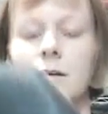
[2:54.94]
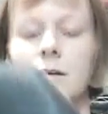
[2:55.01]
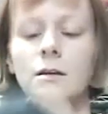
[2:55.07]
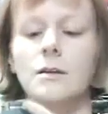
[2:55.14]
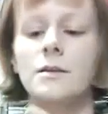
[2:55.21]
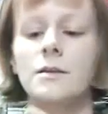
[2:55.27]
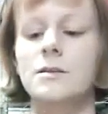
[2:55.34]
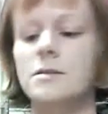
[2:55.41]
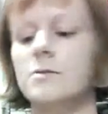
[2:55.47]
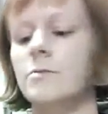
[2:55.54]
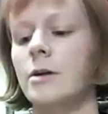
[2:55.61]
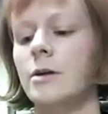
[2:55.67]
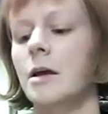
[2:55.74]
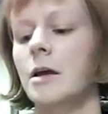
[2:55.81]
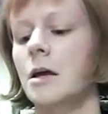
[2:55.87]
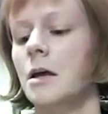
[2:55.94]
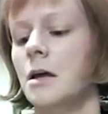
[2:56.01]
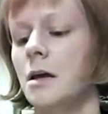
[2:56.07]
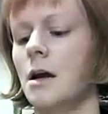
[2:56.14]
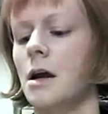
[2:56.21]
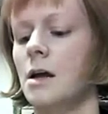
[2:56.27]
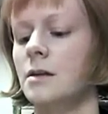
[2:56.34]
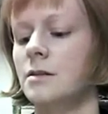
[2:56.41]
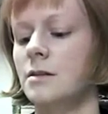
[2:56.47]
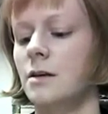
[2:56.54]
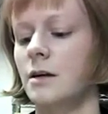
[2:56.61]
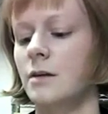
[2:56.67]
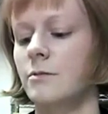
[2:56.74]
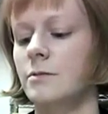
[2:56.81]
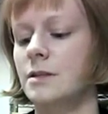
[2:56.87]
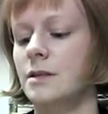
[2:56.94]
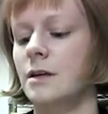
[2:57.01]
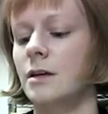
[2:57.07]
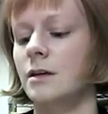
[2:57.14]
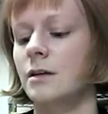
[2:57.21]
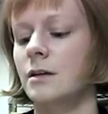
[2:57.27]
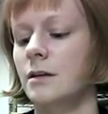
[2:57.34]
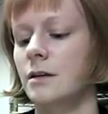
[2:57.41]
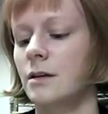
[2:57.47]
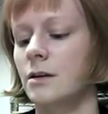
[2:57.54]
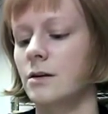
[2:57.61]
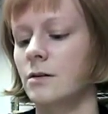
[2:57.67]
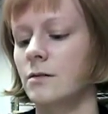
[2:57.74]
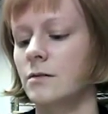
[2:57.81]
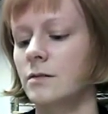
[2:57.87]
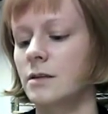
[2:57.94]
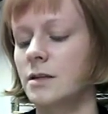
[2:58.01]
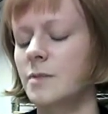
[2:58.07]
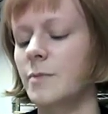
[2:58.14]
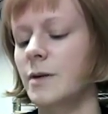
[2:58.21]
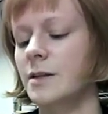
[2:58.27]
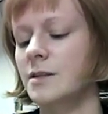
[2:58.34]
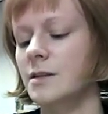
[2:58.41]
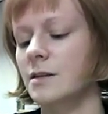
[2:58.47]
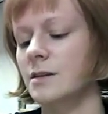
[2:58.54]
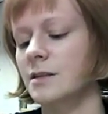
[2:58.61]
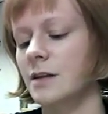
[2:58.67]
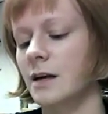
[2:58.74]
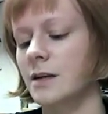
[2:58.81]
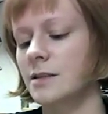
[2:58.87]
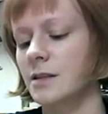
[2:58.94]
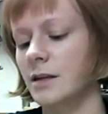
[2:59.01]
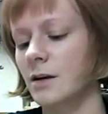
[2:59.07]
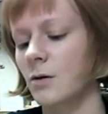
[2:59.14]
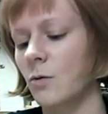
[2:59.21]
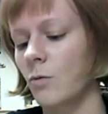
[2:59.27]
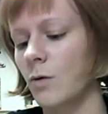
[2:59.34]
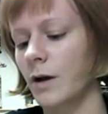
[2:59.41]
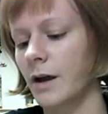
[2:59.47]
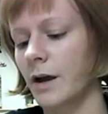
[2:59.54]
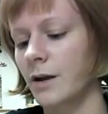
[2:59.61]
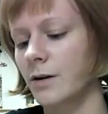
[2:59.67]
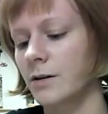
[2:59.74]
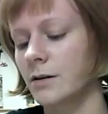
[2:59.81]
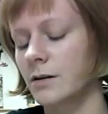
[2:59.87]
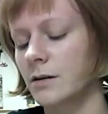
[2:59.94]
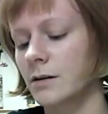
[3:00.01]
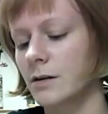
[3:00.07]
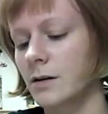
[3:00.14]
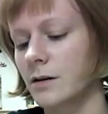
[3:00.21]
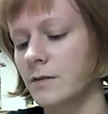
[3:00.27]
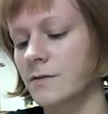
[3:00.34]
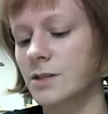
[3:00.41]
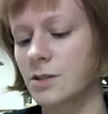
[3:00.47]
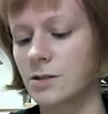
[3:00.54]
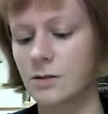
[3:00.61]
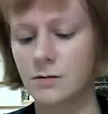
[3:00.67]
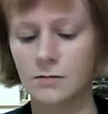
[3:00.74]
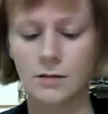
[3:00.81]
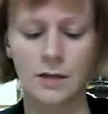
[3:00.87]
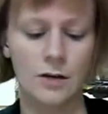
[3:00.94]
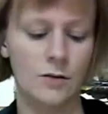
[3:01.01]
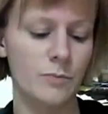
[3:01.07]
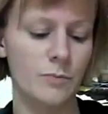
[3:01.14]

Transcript: get this way. So I would say, you know, it depends on the size, like what kind of, you know,